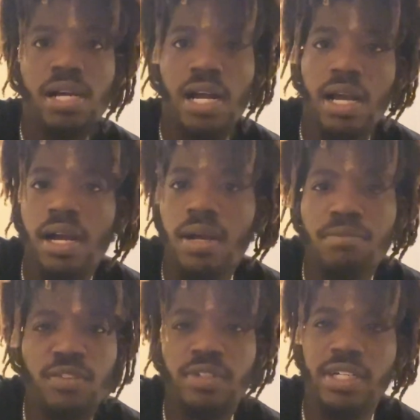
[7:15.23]
I- am
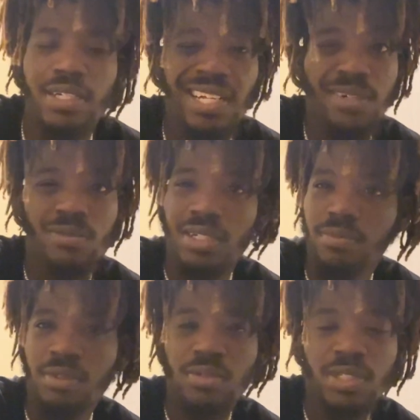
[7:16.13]
over here like,
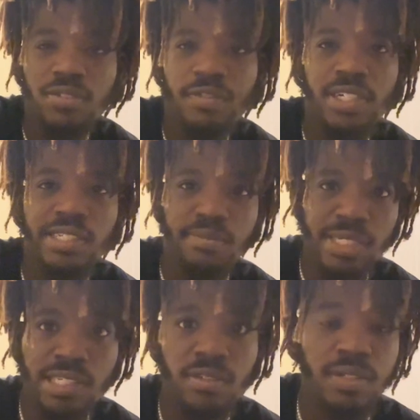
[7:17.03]
what, bro? What the fuck is
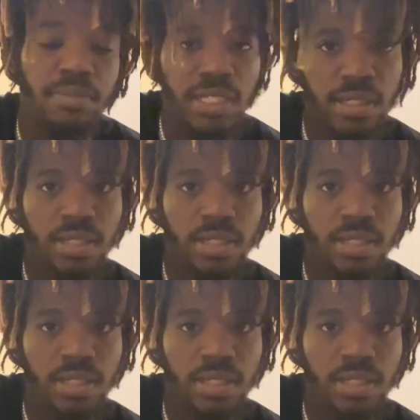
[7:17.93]
mystery meat?